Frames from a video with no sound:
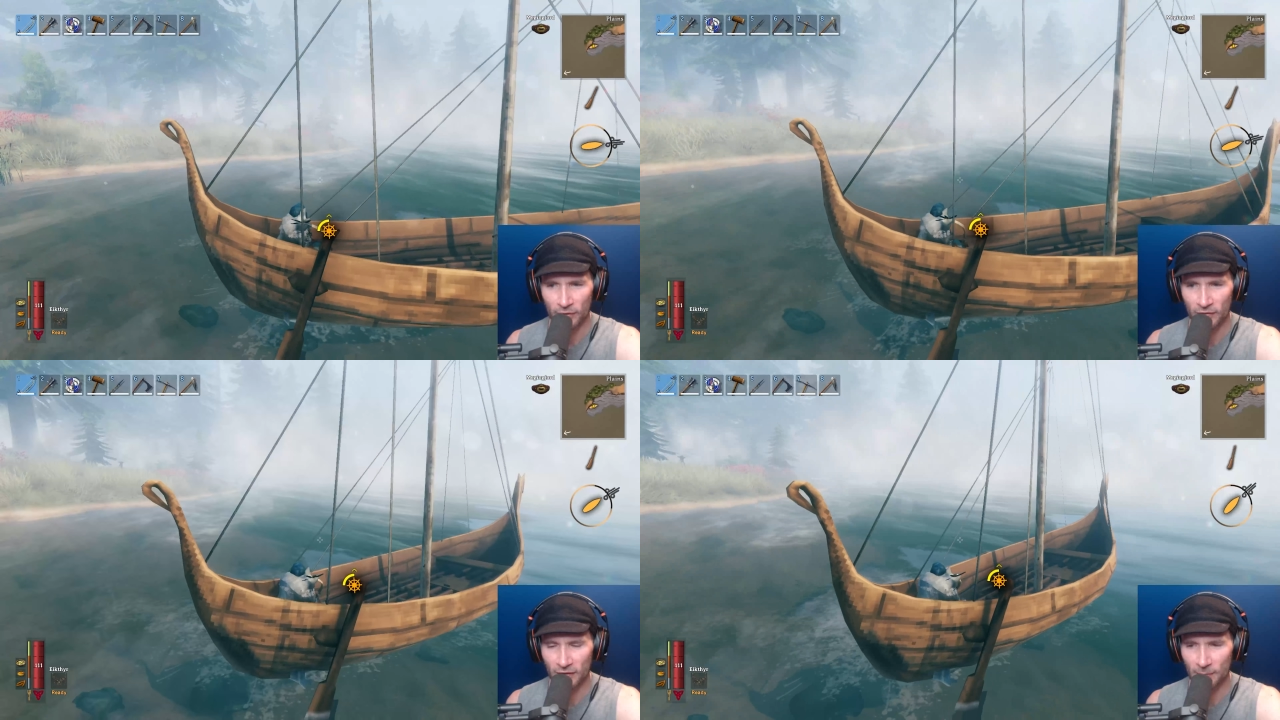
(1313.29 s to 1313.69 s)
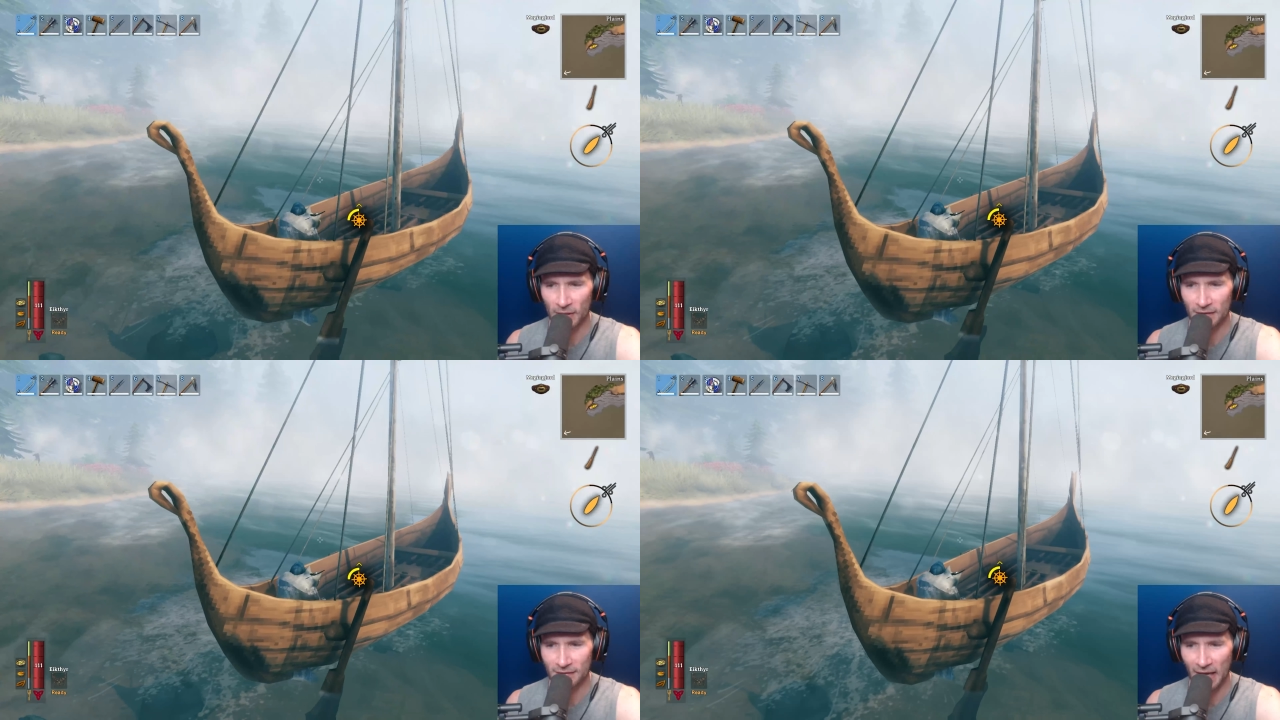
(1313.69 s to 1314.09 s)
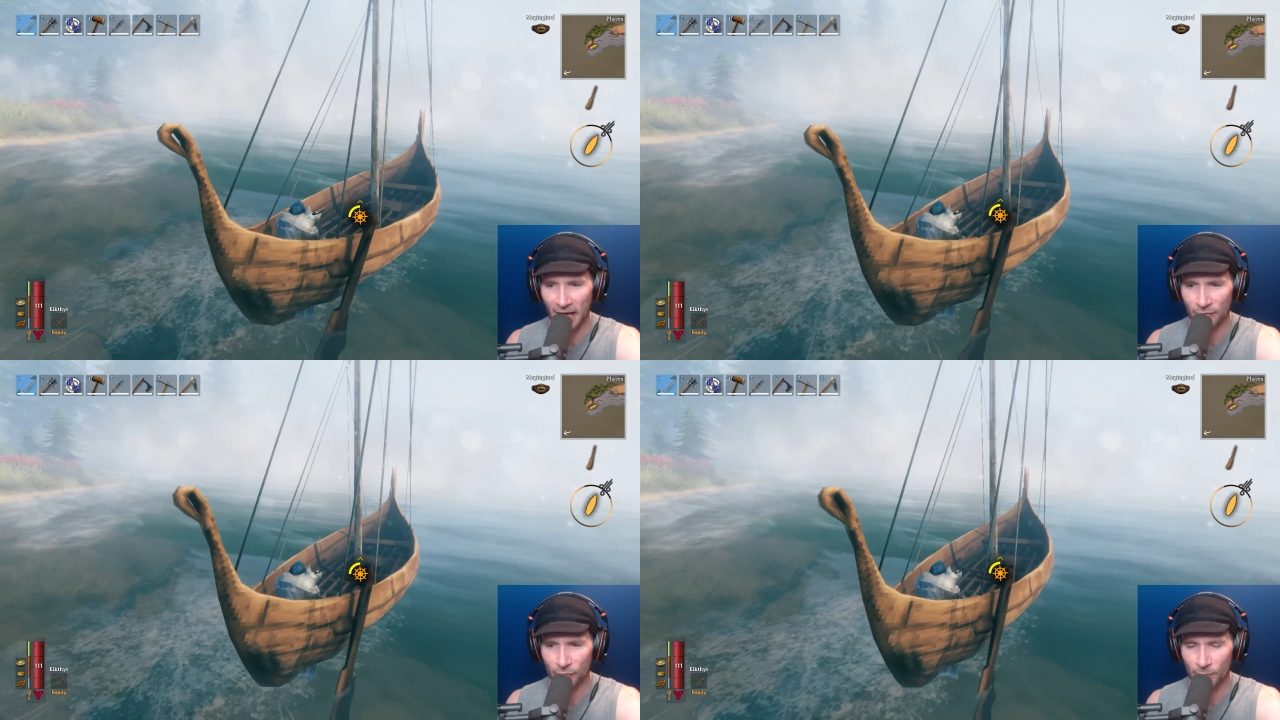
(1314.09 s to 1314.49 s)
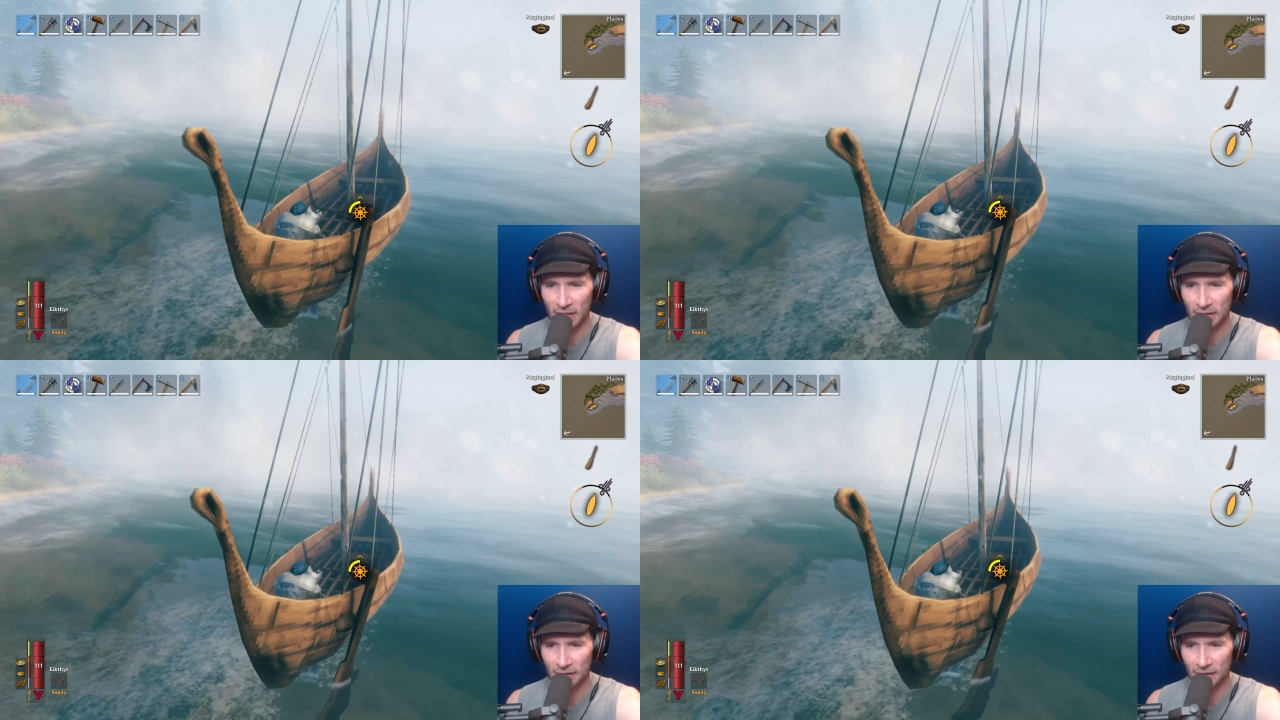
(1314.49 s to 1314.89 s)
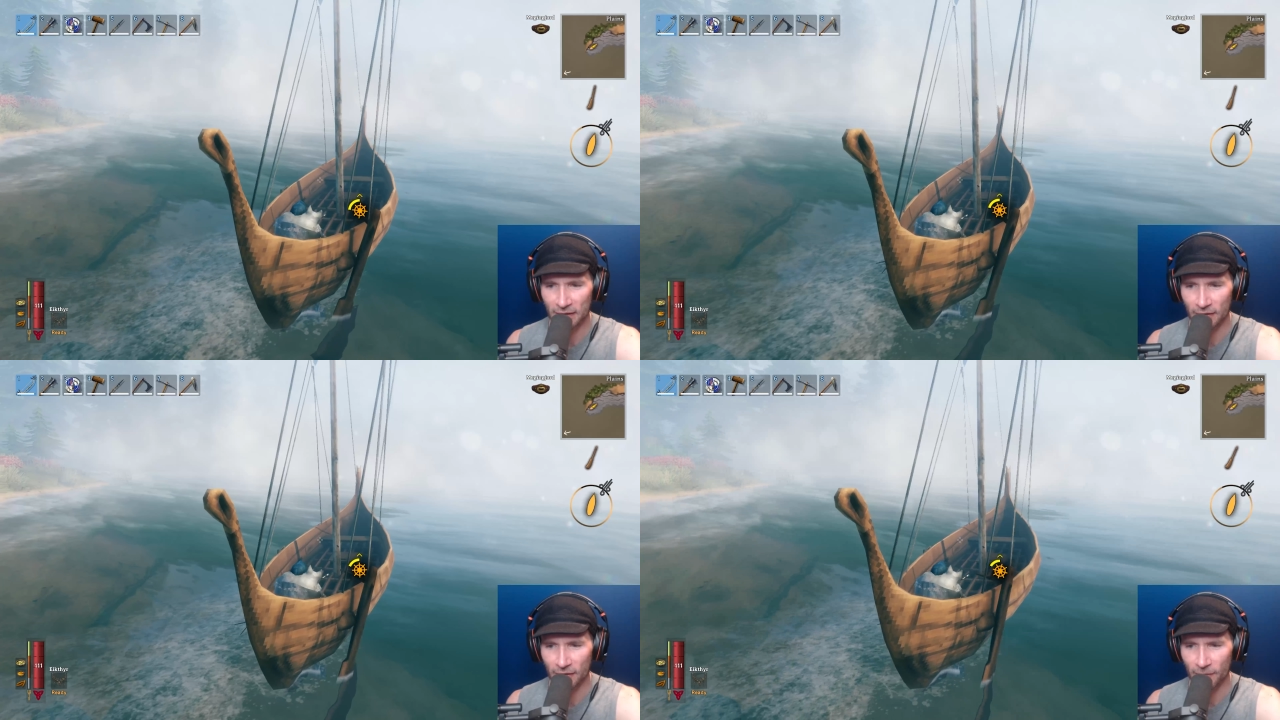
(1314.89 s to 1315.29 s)
just going to be attacked
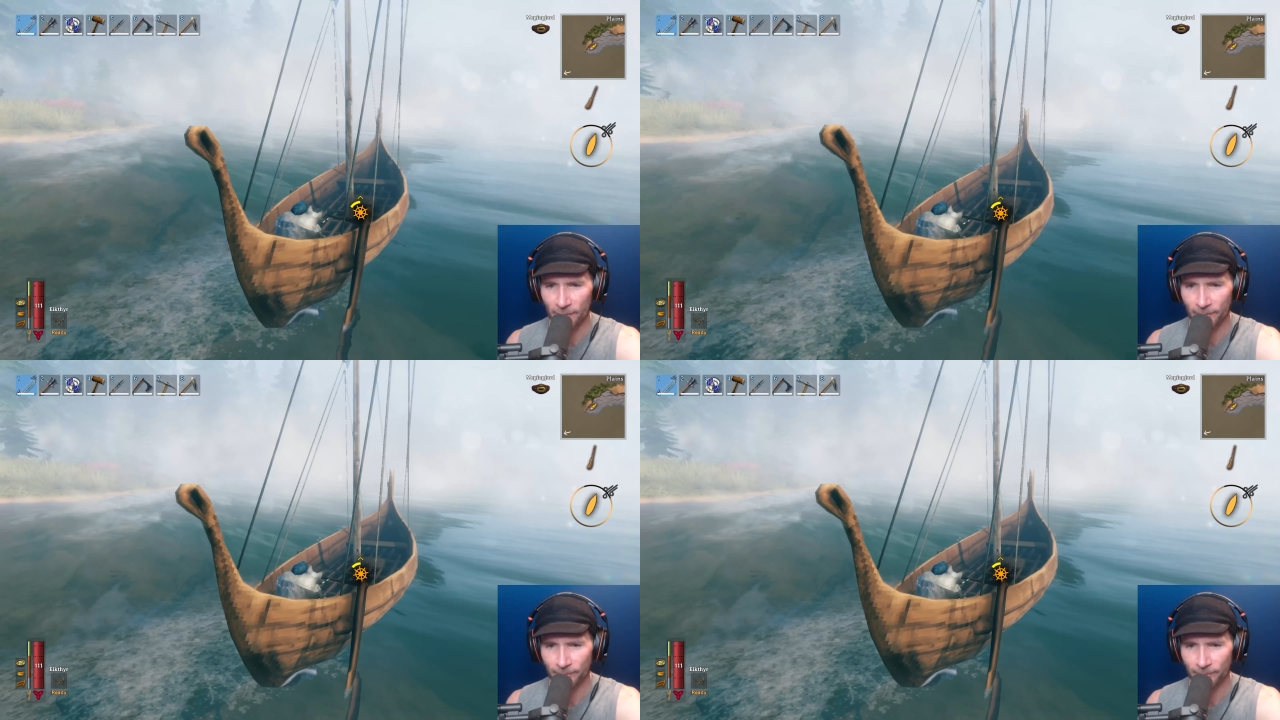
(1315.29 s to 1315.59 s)
repeatedly here.